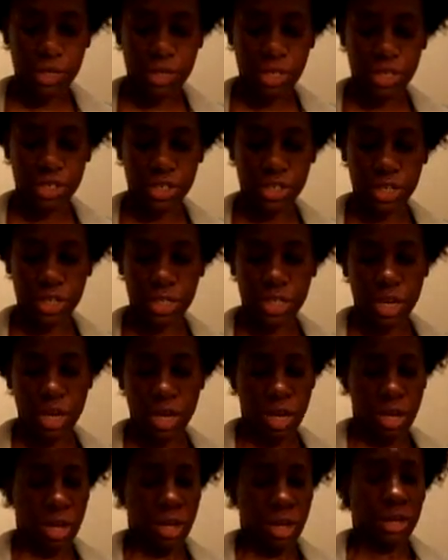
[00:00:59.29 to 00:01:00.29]
conditioned.
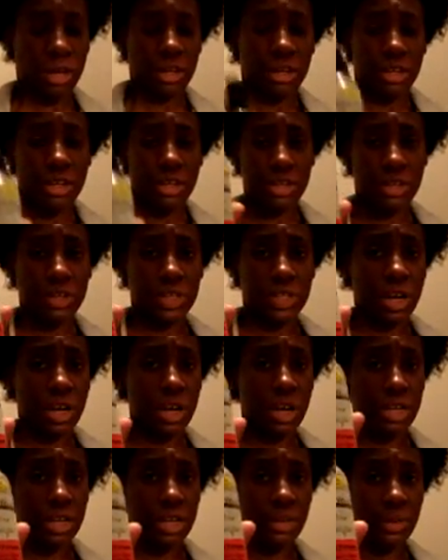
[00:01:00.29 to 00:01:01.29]
I'm going to use
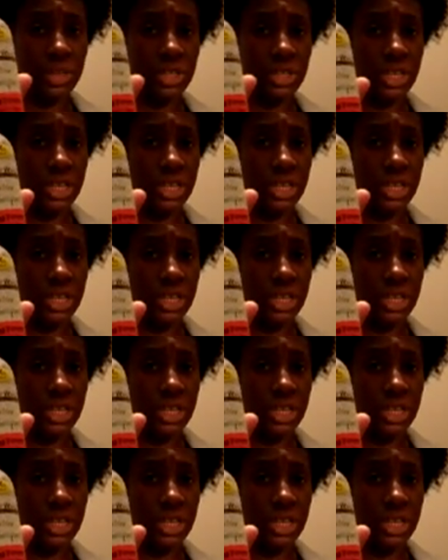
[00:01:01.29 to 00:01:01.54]
Talia